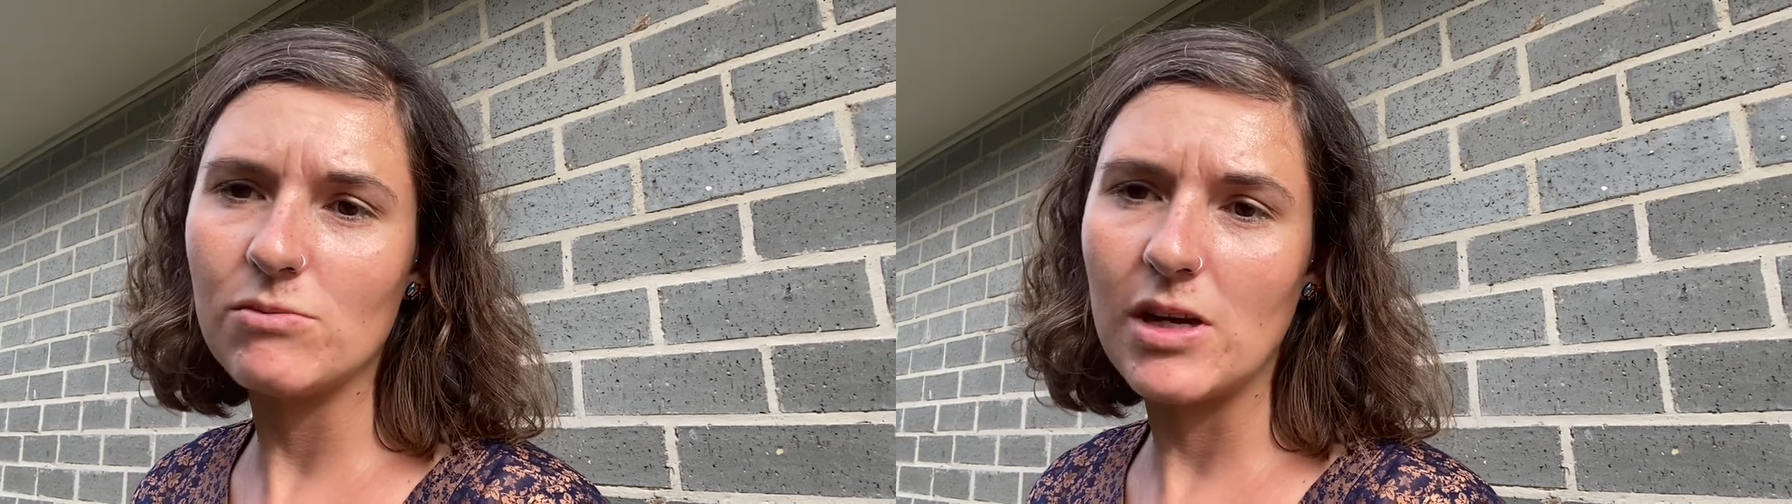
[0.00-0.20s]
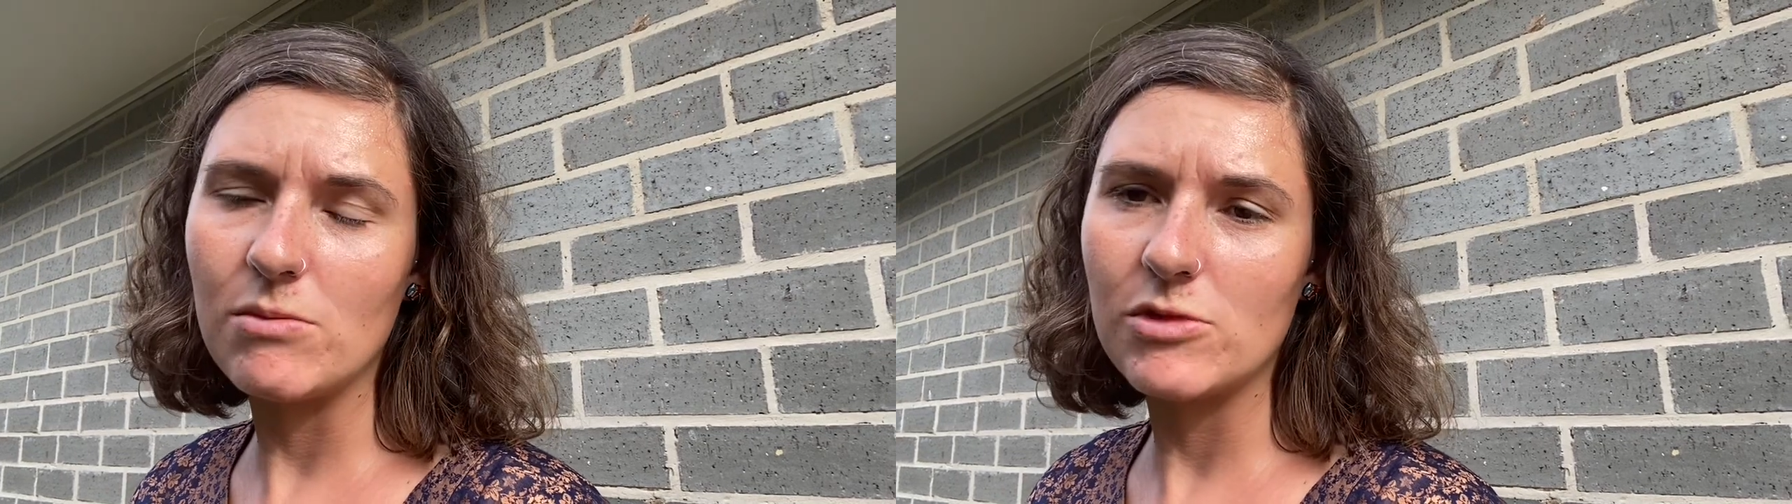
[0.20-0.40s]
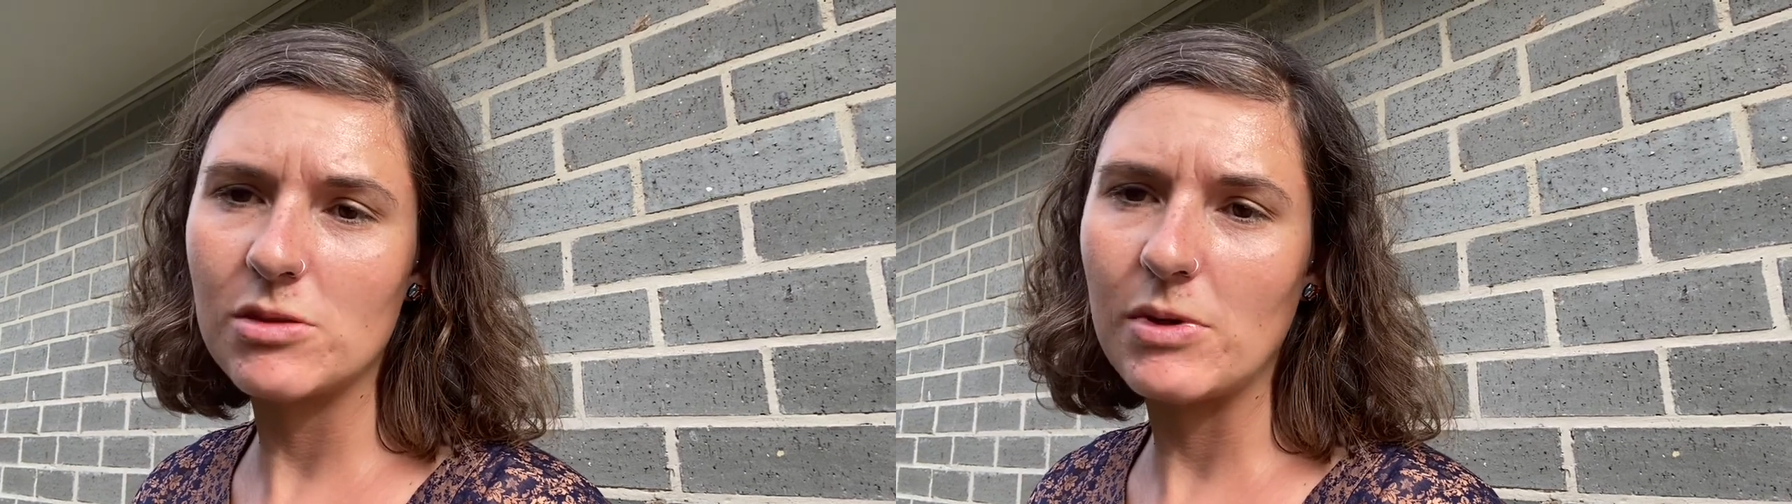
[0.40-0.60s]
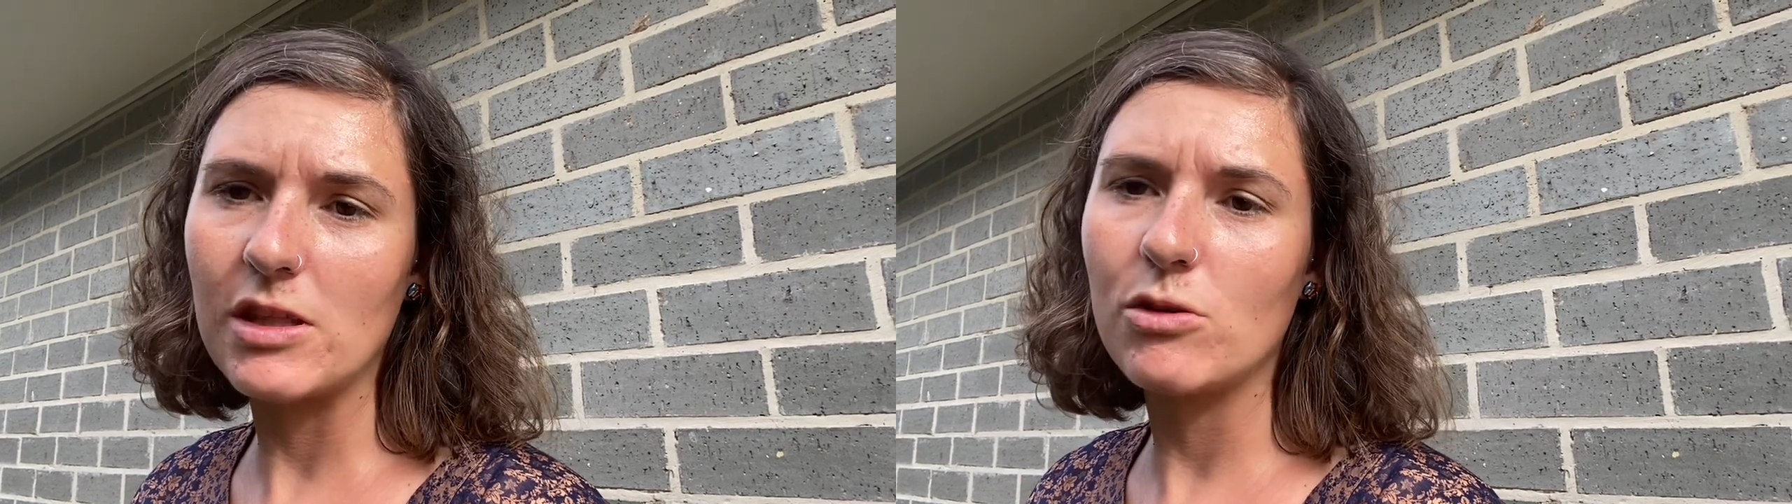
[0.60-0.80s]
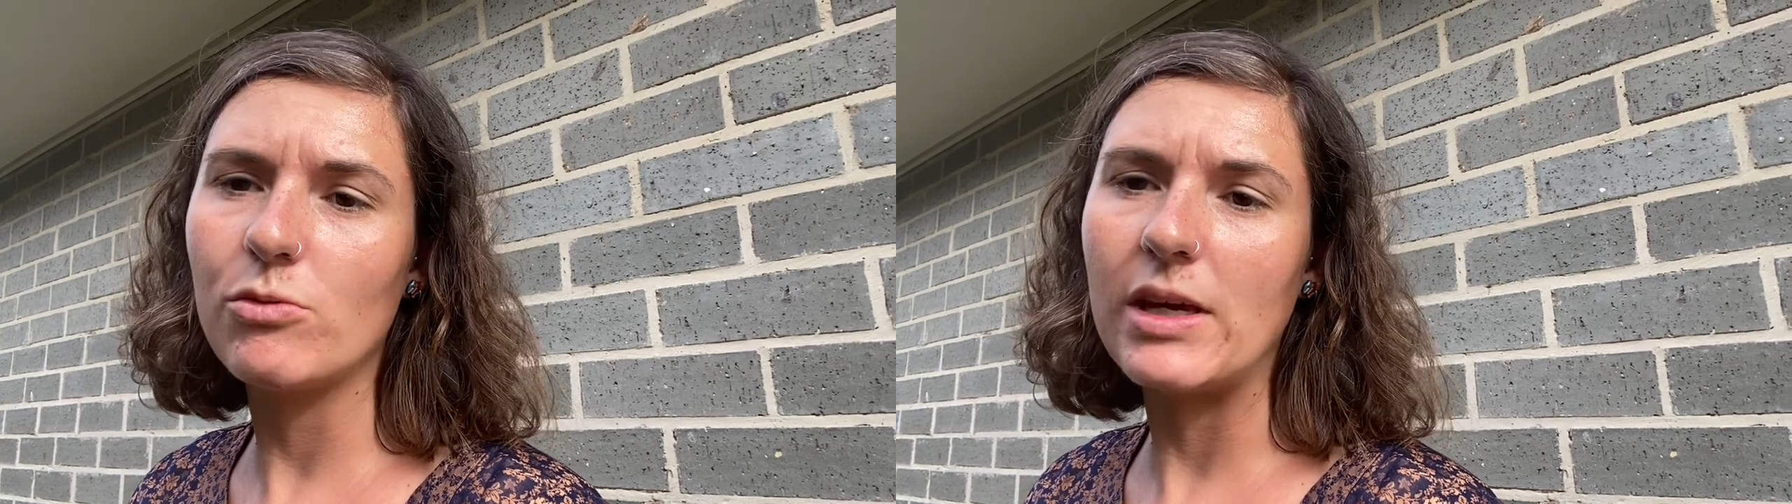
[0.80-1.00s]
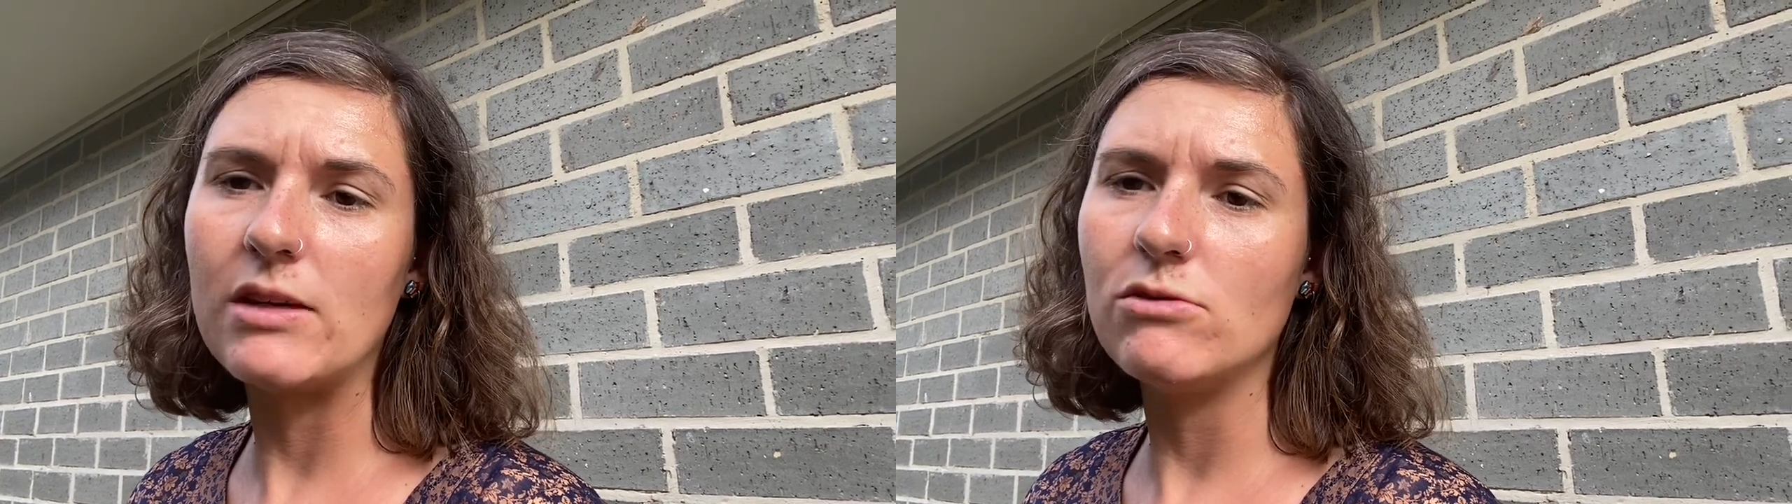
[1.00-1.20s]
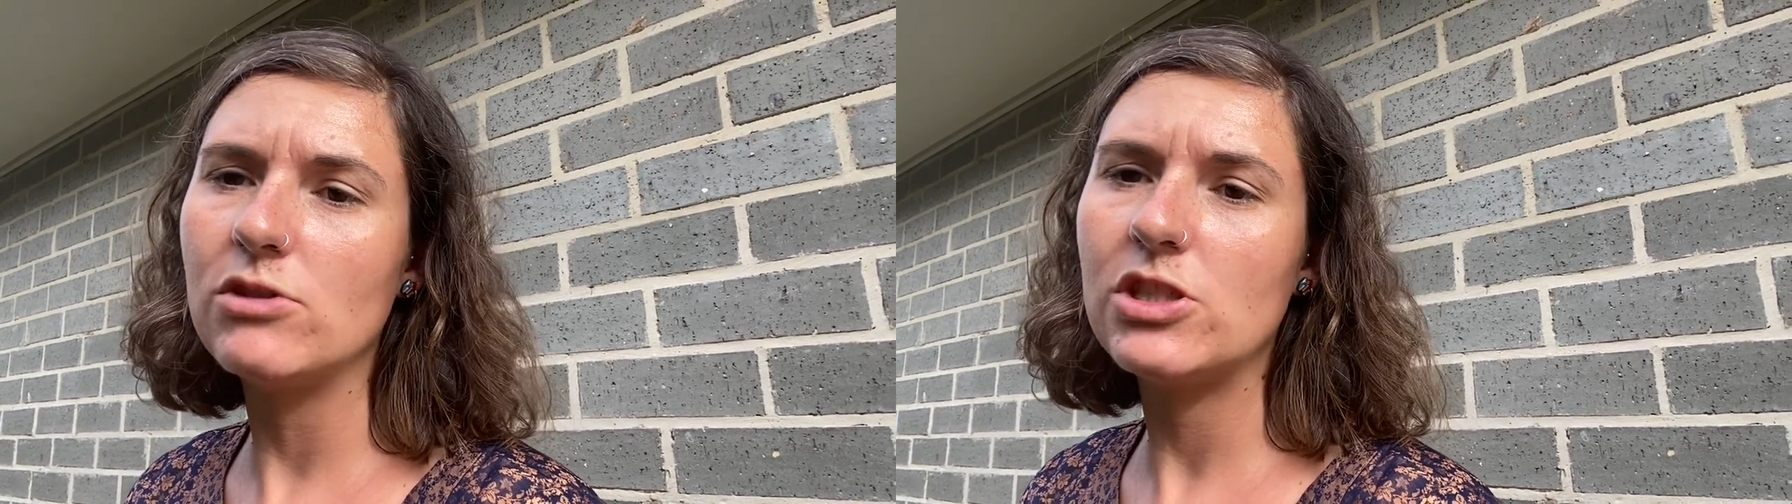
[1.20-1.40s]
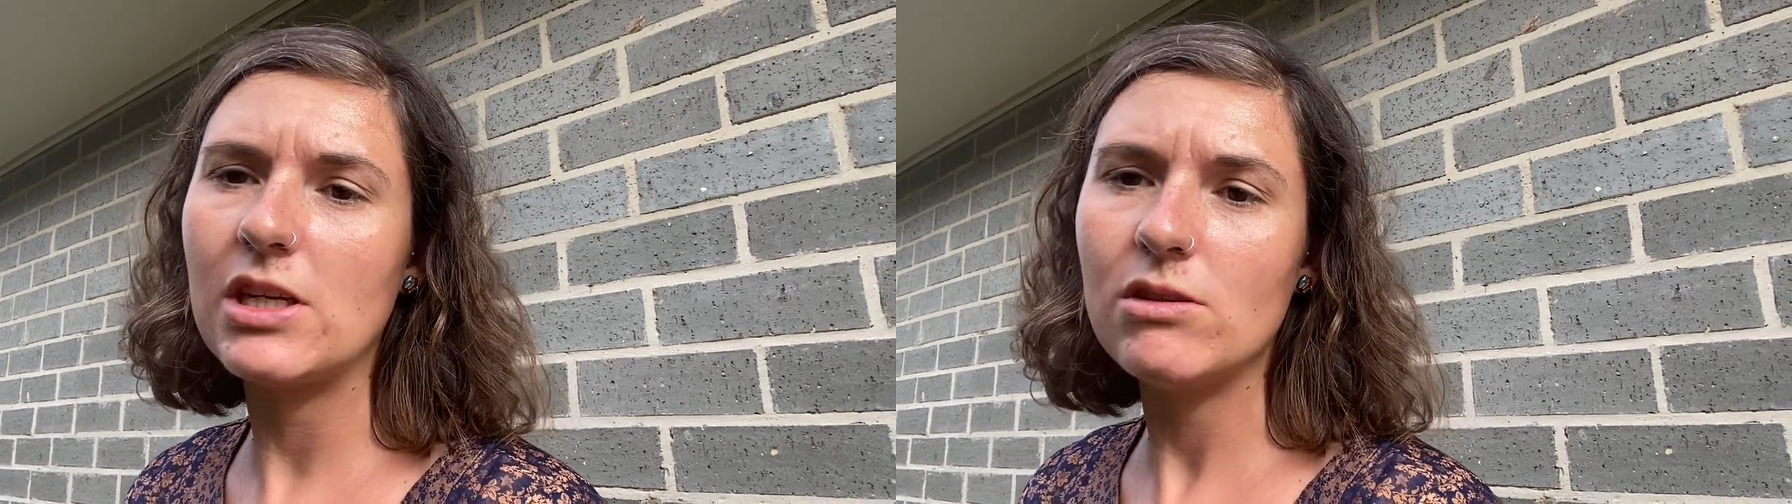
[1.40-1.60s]
one was about the Gweagle
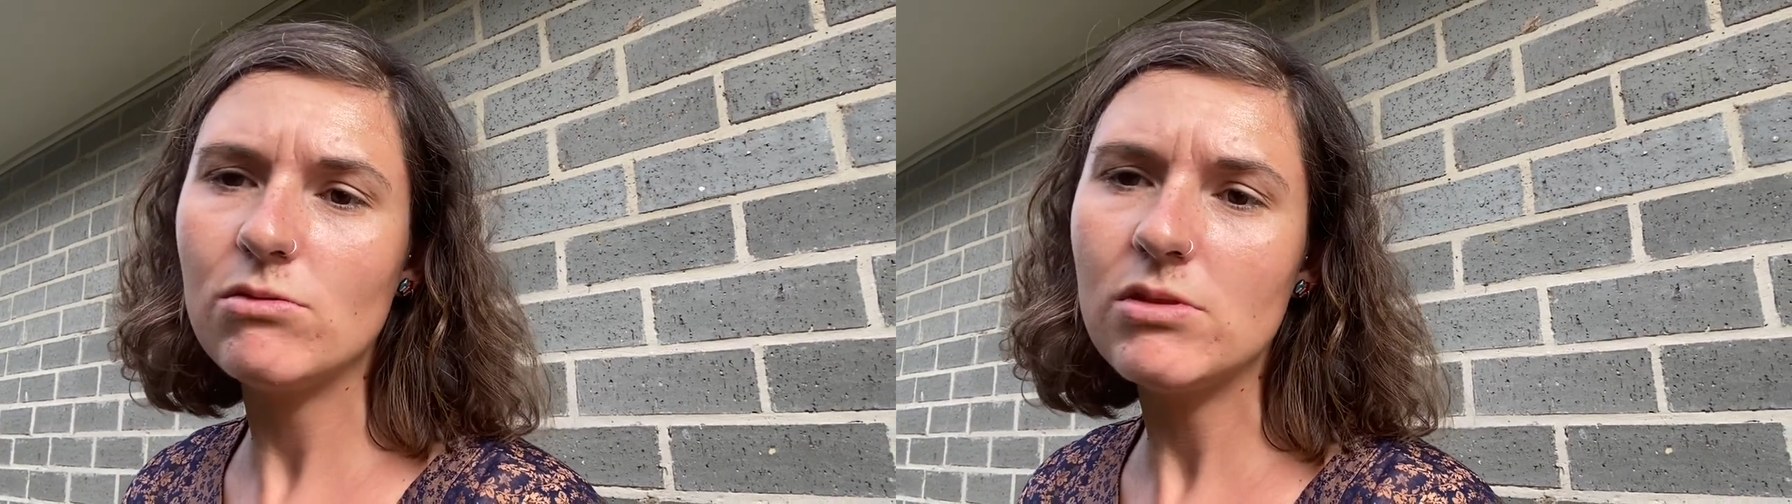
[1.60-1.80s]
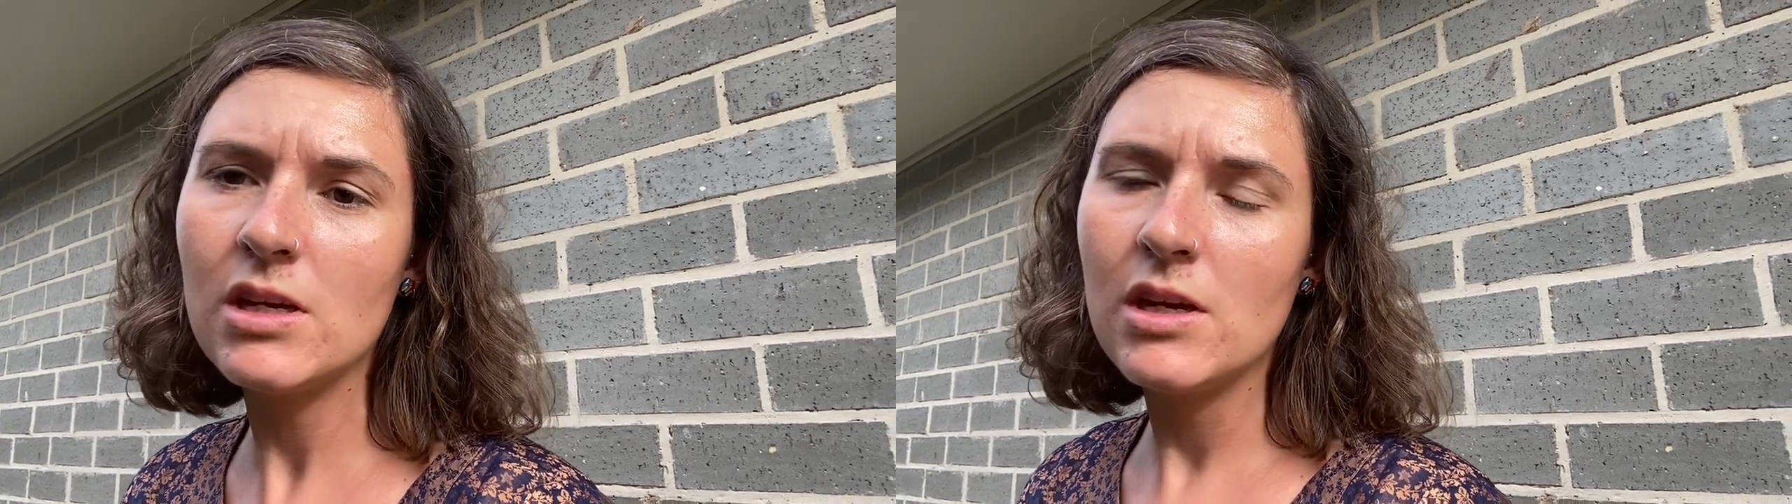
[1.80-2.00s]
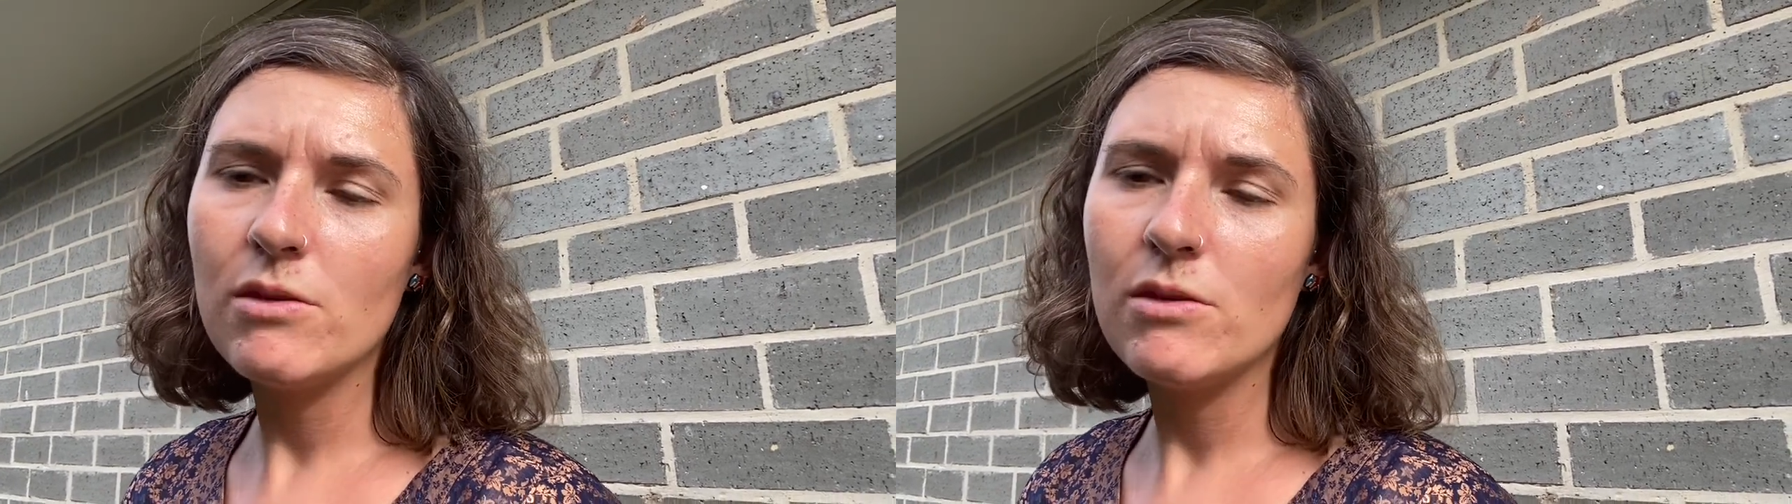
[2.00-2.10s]
Shield,